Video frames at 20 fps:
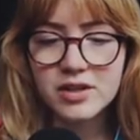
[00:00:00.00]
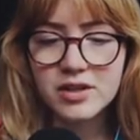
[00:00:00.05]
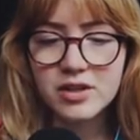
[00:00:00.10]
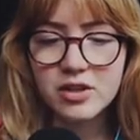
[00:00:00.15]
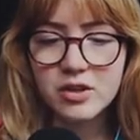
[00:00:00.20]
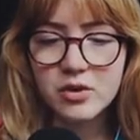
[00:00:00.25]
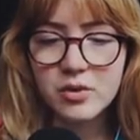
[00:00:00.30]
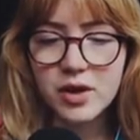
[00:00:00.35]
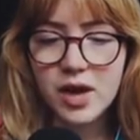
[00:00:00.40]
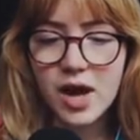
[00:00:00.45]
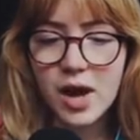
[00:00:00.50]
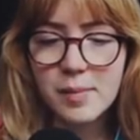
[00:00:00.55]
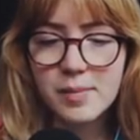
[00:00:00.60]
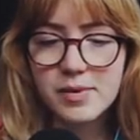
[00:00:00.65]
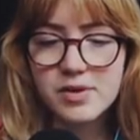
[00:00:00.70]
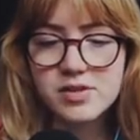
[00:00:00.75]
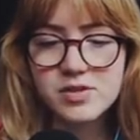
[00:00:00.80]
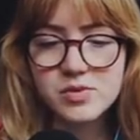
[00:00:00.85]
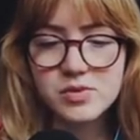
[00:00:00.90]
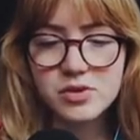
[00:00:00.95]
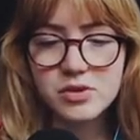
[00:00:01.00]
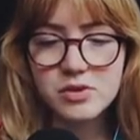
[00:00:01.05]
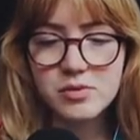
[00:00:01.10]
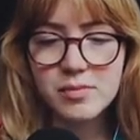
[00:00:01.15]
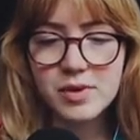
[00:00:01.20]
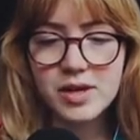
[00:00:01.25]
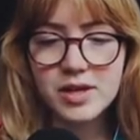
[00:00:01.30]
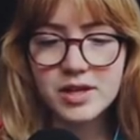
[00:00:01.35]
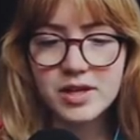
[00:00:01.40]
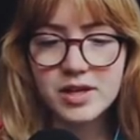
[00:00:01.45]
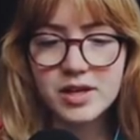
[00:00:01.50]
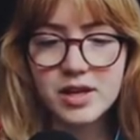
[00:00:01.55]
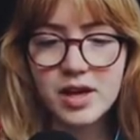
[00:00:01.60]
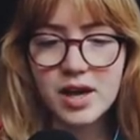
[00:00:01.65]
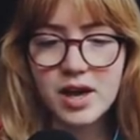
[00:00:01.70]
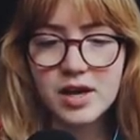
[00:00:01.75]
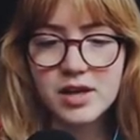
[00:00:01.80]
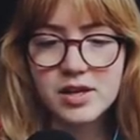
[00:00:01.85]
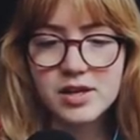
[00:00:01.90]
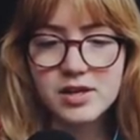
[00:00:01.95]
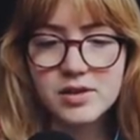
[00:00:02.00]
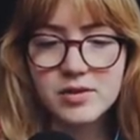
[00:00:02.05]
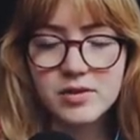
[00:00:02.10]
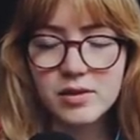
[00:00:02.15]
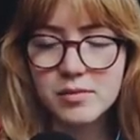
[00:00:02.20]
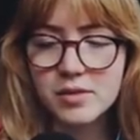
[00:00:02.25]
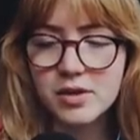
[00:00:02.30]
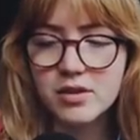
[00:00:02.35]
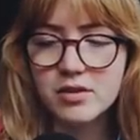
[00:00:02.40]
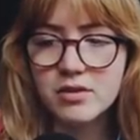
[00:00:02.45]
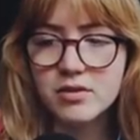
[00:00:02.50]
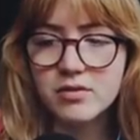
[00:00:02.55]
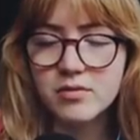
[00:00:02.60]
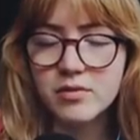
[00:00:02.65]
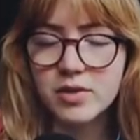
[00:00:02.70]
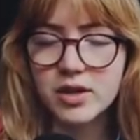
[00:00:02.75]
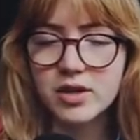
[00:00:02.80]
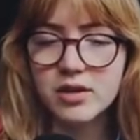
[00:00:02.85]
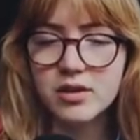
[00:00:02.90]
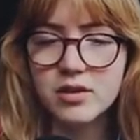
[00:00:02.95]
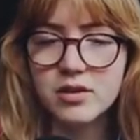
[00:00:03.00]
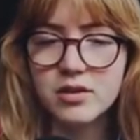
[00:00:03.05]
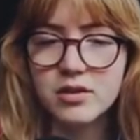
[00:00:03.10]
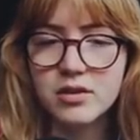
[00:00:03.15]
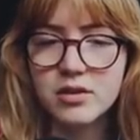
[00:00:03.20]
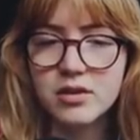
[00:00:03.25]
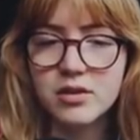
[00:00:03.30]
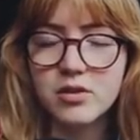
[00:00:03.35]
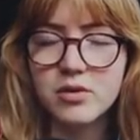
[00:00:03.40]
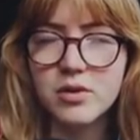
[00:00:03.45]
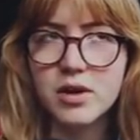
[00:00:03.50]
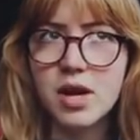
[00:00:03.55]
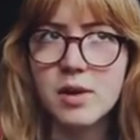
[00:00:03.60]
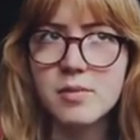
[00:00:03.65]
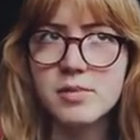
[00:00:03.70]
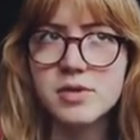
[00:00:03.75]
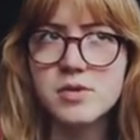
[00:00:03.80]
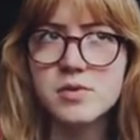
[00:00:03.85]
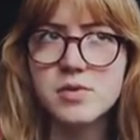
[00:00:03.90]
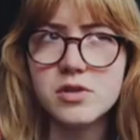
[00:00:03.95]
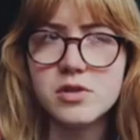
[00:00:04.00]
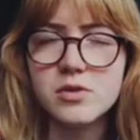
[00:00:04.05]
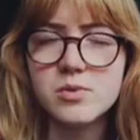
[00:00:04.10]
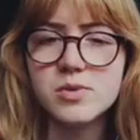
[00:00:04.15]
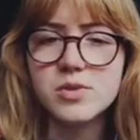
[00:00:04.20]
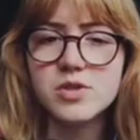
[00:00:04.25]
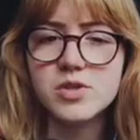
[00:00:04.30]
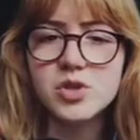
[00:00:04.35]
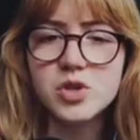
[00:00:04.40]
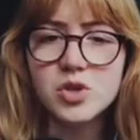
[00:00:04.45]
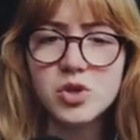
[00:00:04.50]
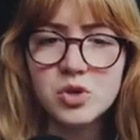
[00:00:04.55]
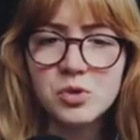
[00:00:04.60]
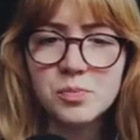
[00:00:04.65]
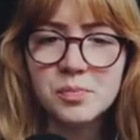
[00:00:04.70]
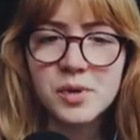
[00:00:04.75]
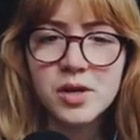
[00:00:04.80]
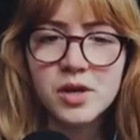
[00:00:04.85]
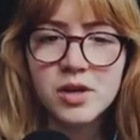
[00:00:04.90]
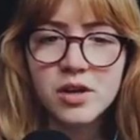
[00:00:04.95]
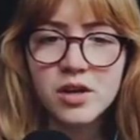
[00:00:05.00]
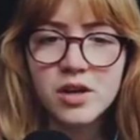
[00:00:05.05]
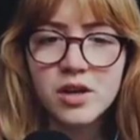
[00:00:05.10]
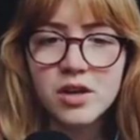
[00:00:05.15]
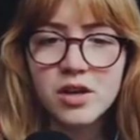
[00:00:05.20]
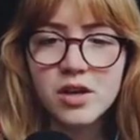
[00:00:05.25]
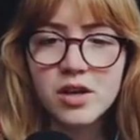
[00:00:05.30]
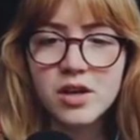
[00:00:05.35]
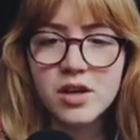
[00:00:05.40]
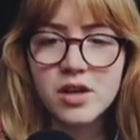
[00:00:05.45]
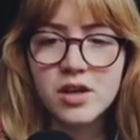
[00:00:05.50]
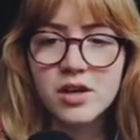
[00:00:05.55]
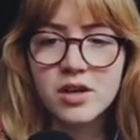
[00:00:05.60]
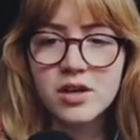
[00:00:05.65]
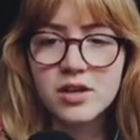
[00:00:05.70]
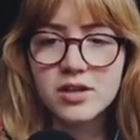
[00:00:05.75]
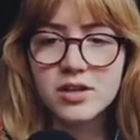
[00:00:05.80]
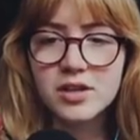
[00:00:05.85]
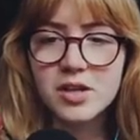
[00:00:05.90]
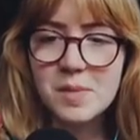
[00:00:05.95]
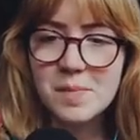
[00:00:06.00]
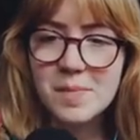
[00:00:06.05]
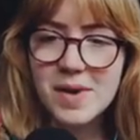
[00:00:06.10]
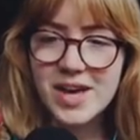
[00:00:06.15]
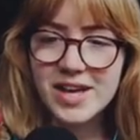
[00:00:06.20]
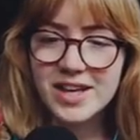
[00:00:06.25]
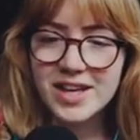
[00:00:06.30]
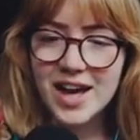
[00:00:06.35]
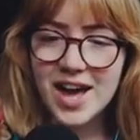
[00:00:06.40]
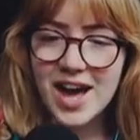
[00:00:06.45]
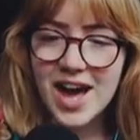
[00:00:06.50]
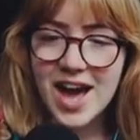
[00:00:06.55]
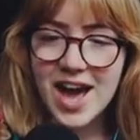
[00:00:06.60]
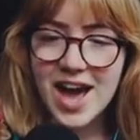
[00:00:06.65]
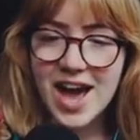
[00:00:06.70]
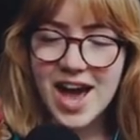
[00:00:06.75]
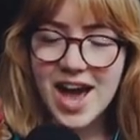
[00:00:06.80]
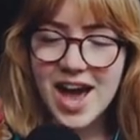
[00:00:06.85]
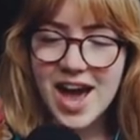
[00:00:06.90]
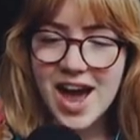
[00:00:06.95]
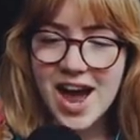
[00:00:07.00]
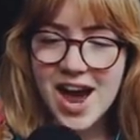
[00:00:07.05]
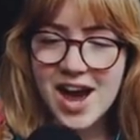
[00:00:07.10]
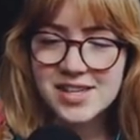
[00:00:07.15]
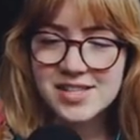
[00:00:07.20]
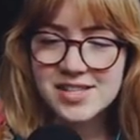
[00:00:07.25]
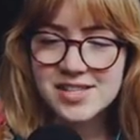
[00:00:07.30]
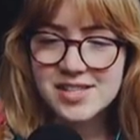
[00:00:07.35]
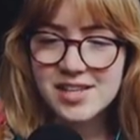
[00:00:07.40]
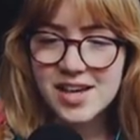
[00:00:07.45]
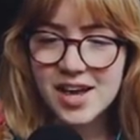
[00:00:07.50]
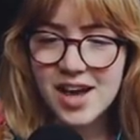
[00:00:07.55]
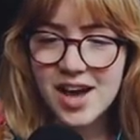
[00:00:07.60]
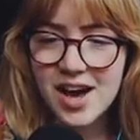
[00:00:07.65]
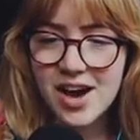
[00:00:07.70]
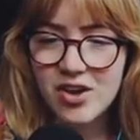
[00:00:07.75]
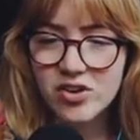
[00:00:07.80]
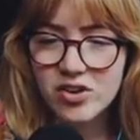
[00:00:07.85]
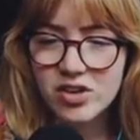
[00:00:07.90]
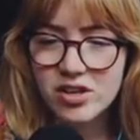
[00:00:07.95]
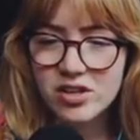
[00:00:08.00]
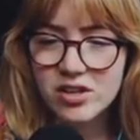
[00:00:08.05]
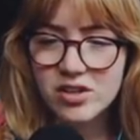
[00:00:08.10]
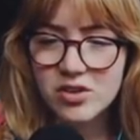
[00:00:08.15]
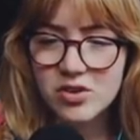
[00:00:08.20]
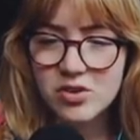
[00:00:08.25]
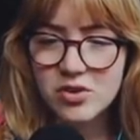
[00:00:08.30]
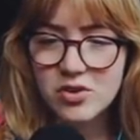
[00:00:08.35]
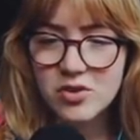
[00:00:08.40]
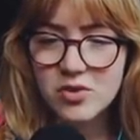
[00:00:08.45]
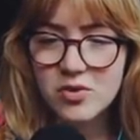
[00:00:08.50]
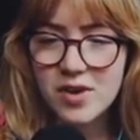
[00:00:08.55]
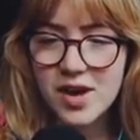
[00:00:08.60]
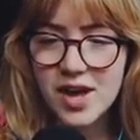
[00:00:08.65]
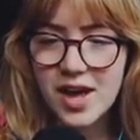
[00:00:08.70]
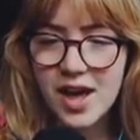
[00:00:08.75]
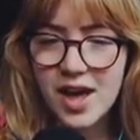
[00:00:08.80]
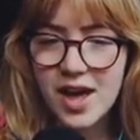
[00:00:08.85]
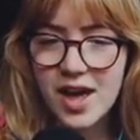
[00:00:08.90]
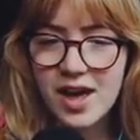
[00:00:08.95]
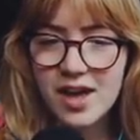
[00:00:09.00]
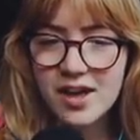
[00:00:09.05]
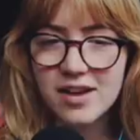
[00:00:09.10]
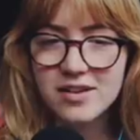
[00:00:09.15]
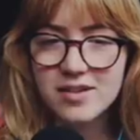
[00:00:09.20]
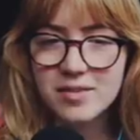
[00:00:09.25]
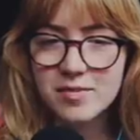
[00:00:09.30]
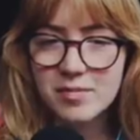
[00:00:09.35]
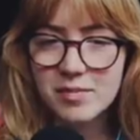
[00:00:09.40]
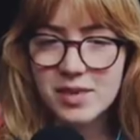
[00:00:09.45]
you know what happens when you make an. I mean, wait. You know what happens when you assume you make an ass out of you and